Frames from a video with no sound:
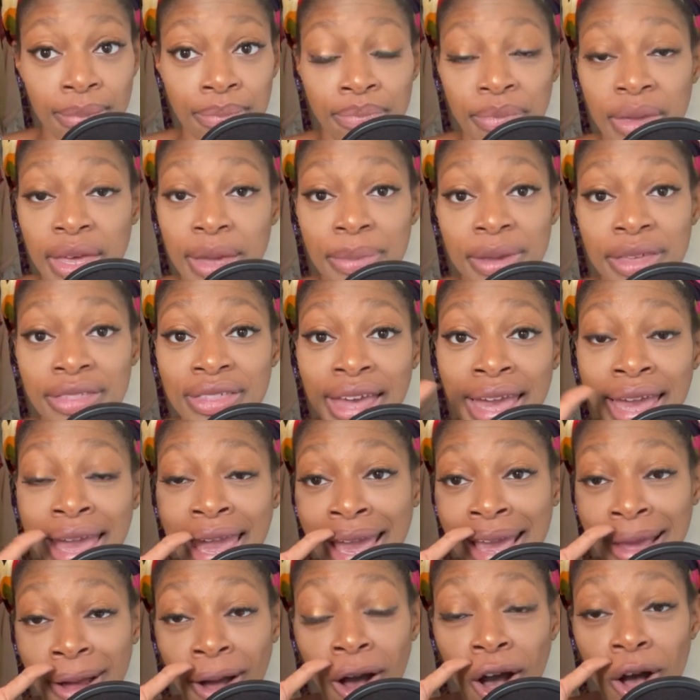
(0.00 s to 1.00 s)
Maybe they
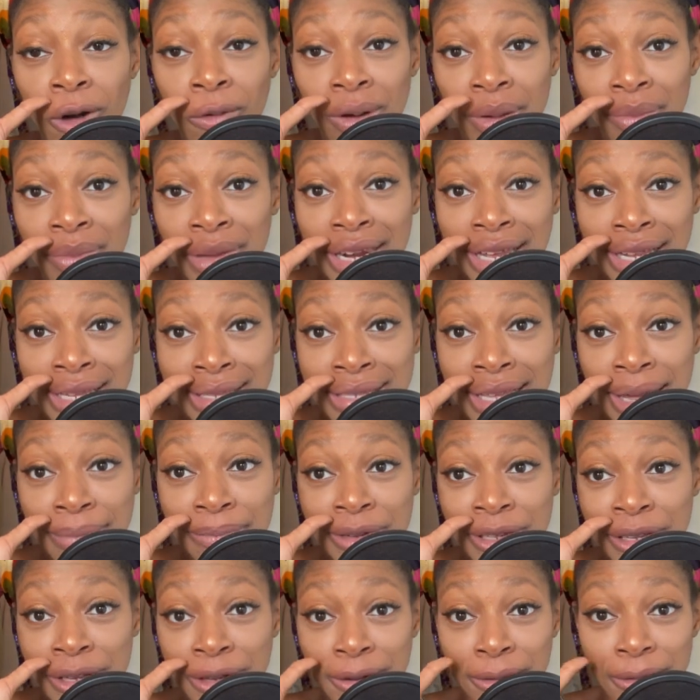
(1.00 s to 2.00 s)
hate all women
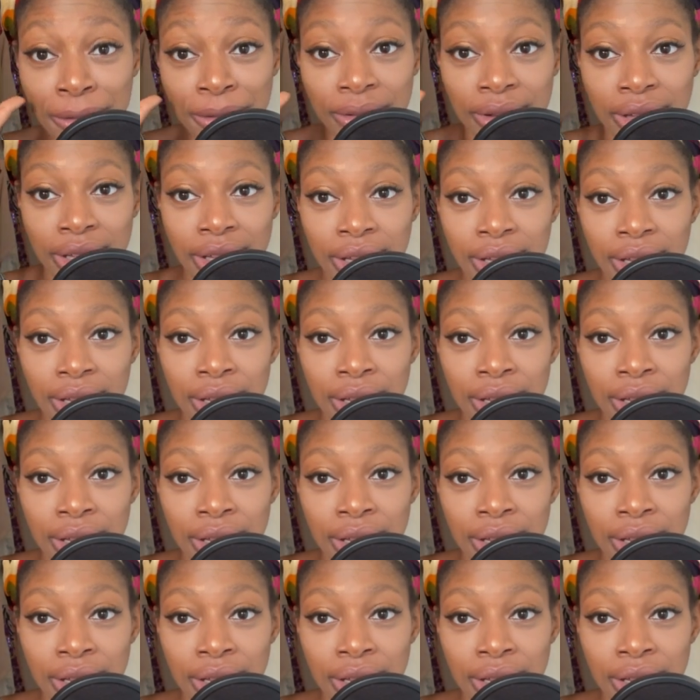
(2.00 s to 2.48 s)
except you.